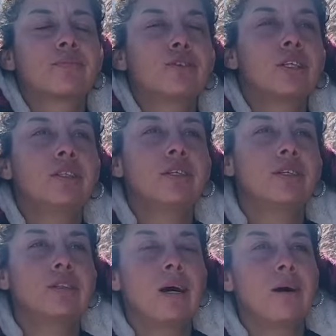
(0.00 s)
trust in
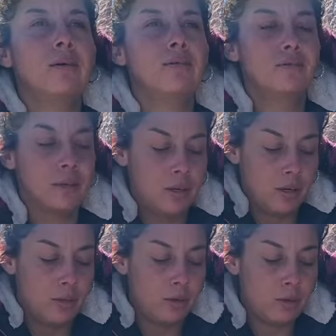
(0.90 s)
yourself,
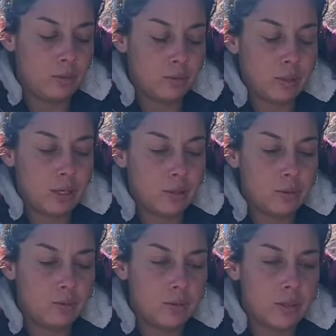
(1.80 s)
your own gut, your
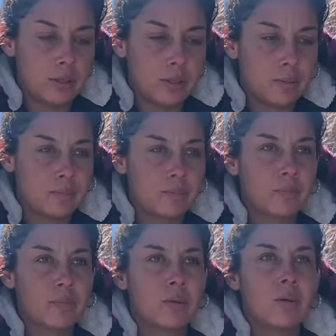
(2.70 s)
own feeling,
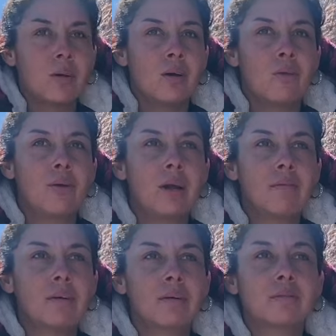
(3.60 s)

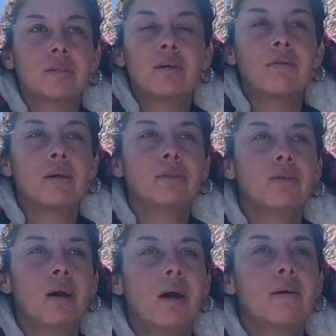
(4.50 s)
whatever good vibes
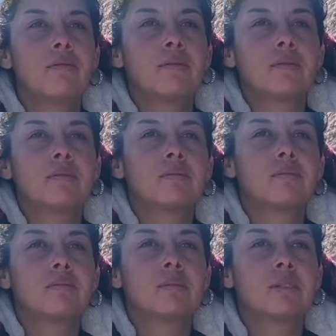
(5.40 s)
you have,
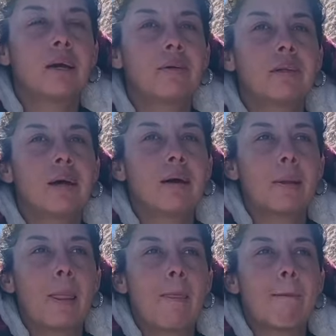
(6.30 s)
stay with that.
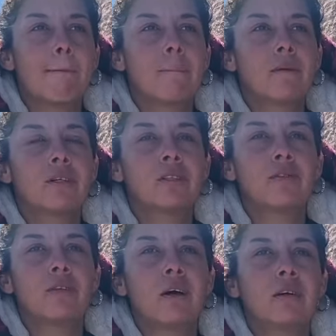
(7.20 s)
Just
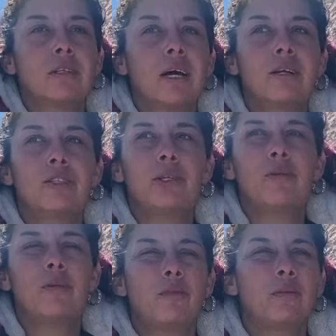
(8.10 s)
as long as the energy you
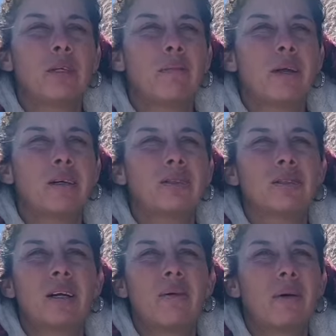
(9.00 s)
from somebody,
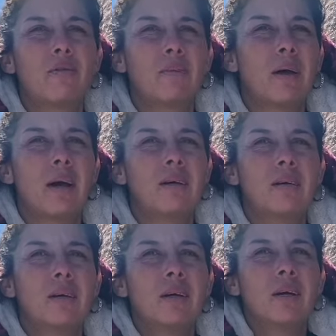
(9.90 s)
just stay away from that
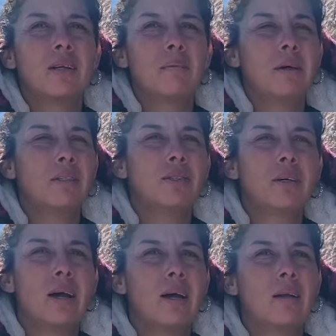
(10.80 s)
the best you
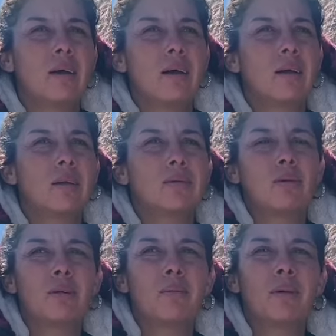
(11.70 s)
can and
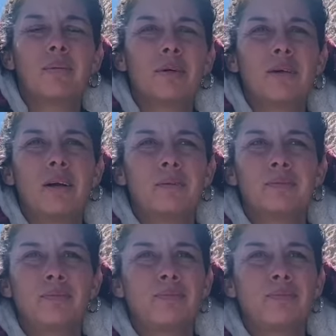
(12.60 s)
don't let anybody bring you down.